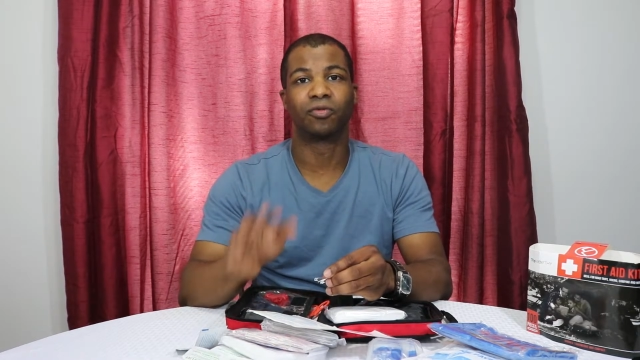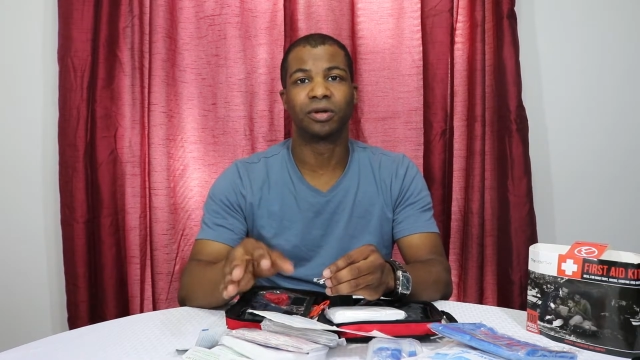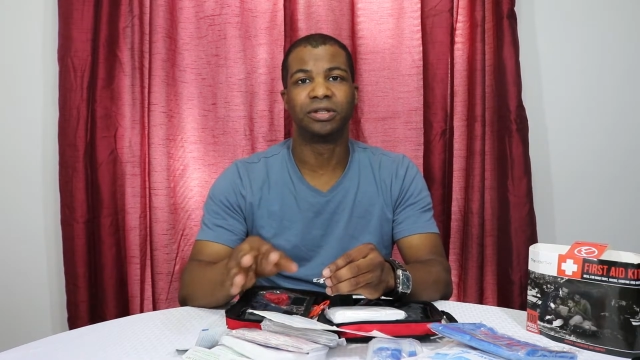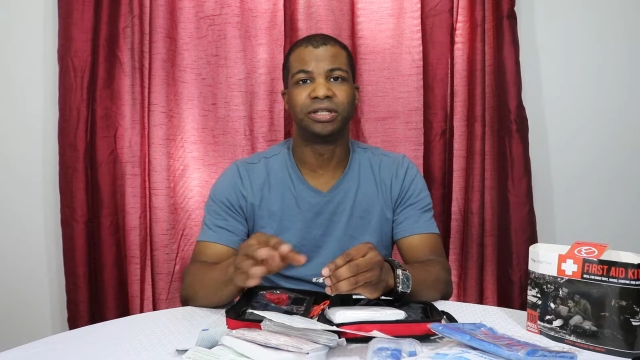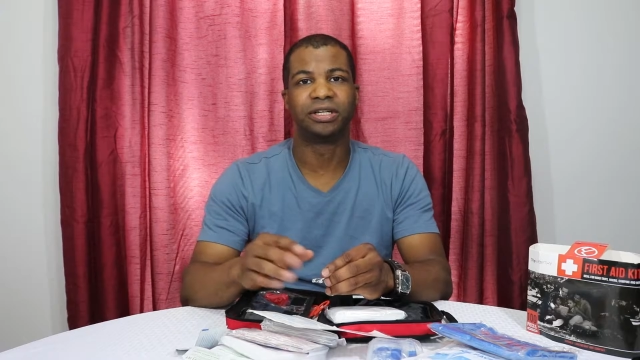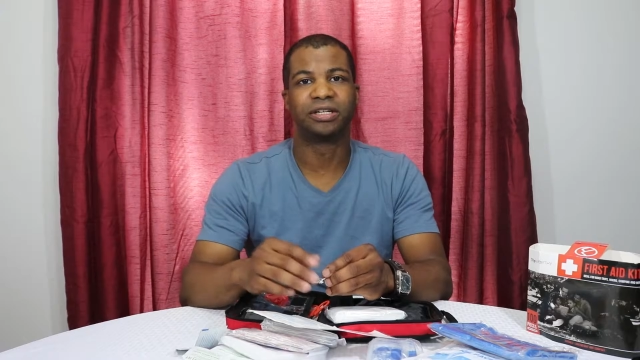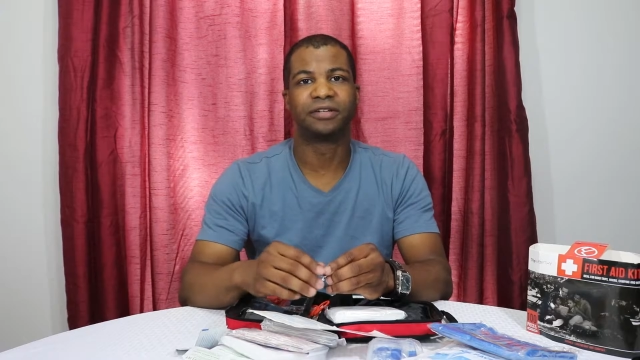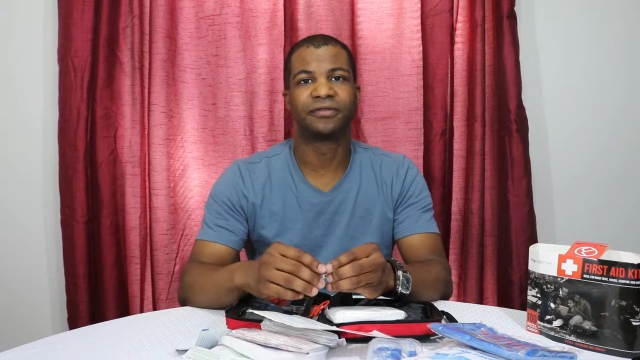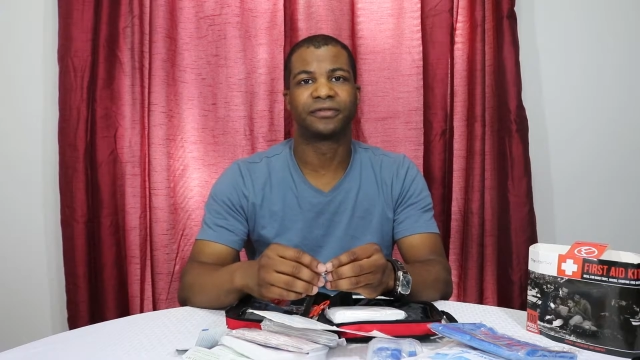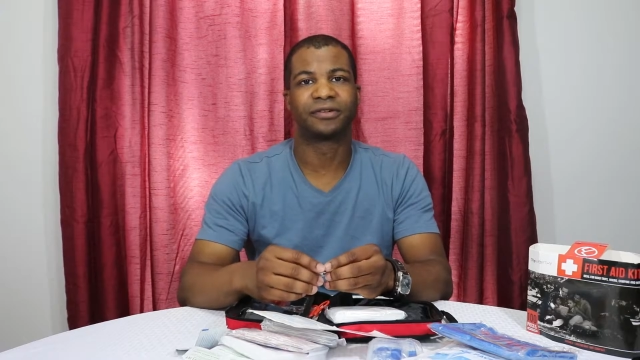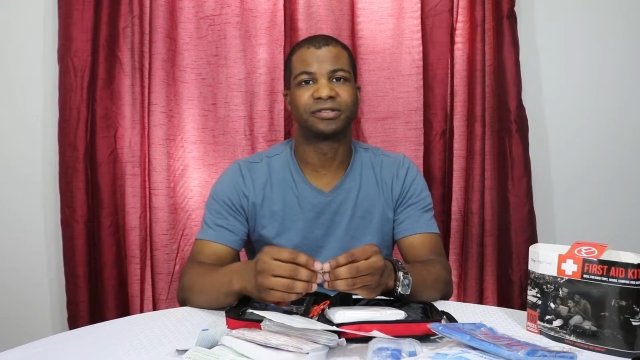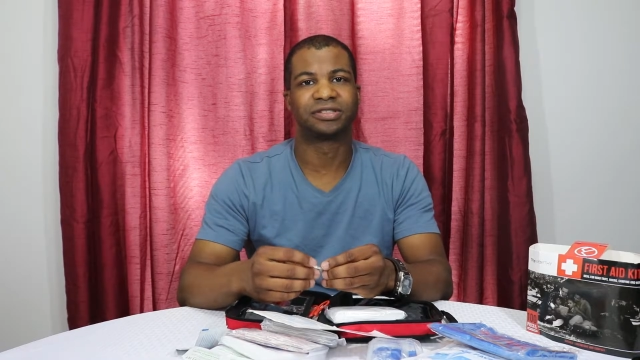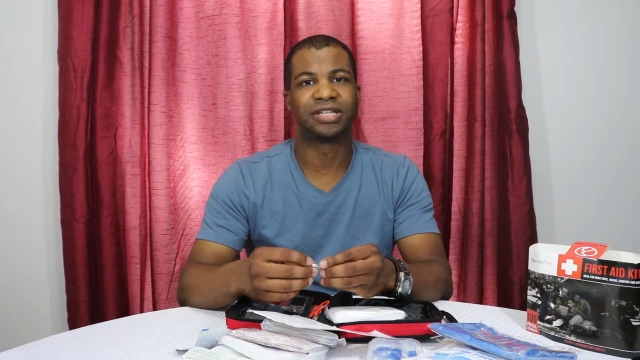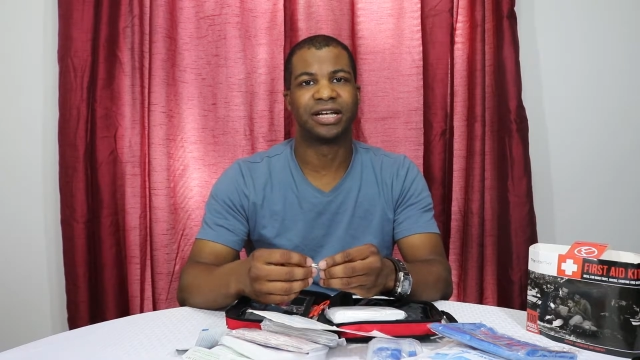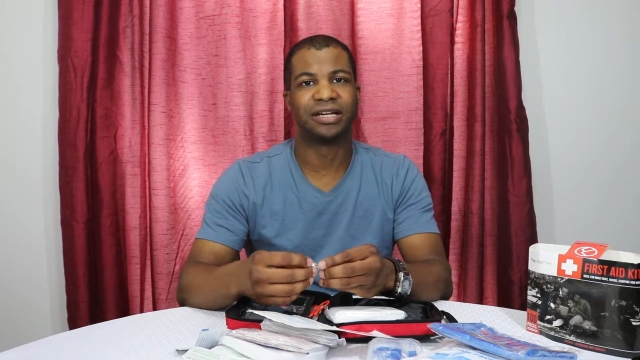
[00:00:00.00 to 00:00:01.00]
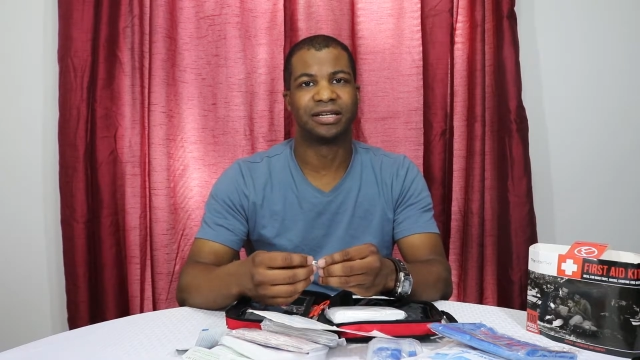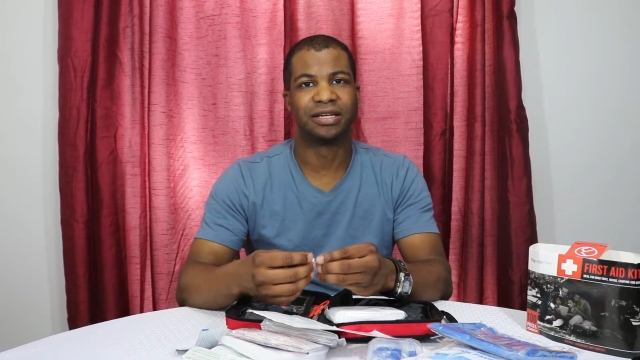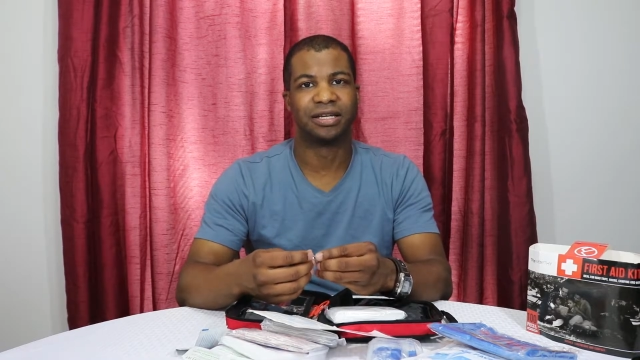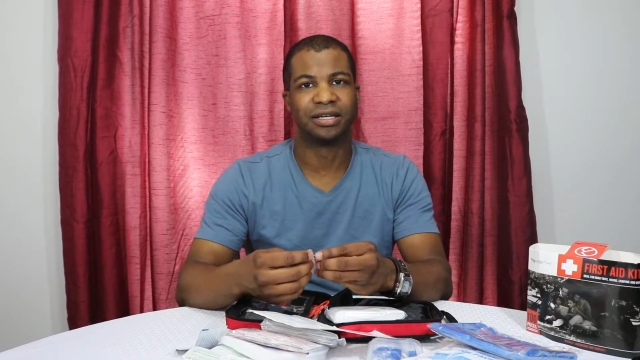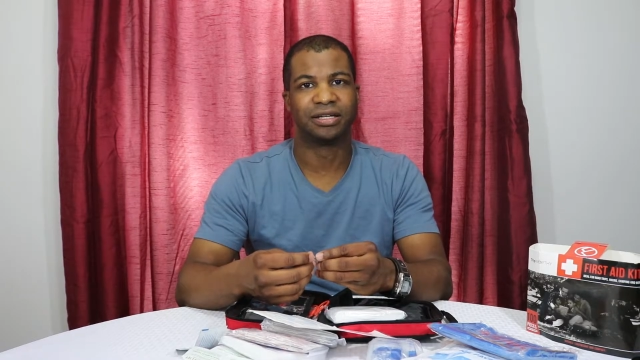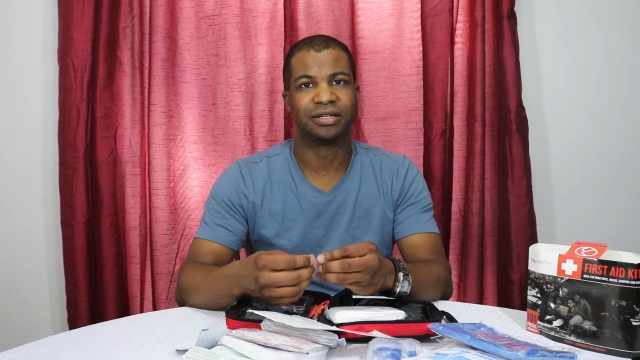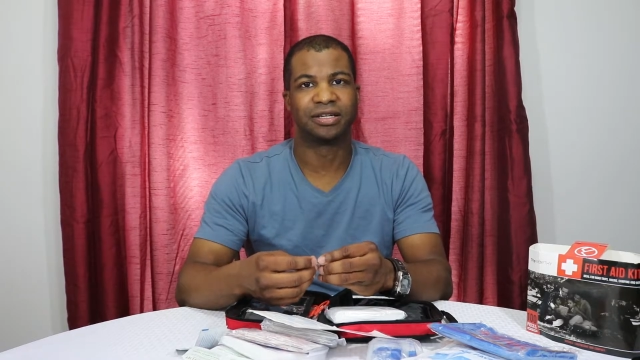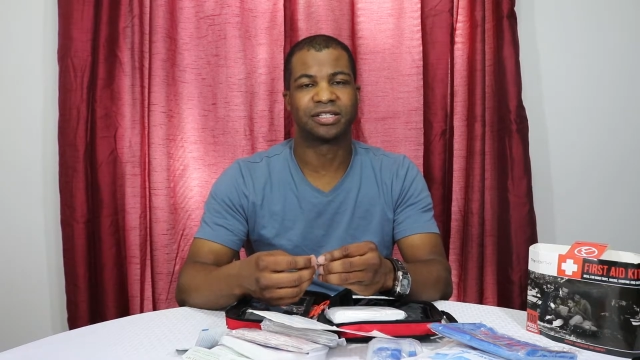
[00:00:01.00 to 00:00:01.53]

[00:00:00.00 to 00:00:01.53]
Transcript: really good first aid kit,